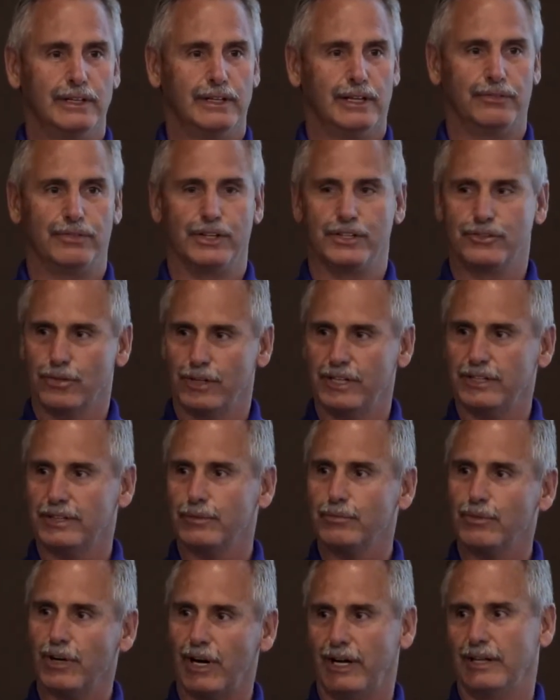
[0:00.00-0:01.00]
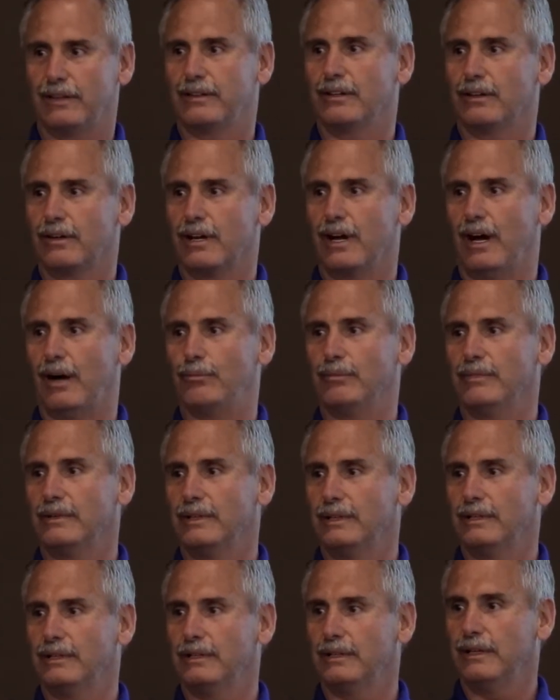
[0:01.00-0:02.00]
If you treat them right, they'll come,
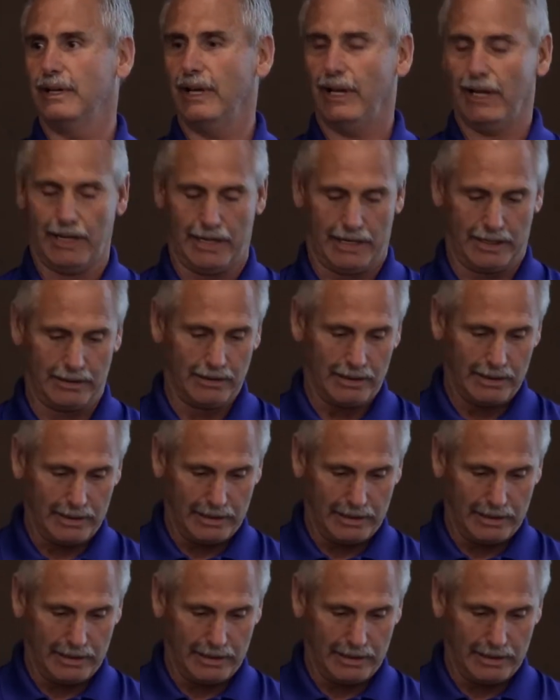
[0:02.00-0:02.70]
and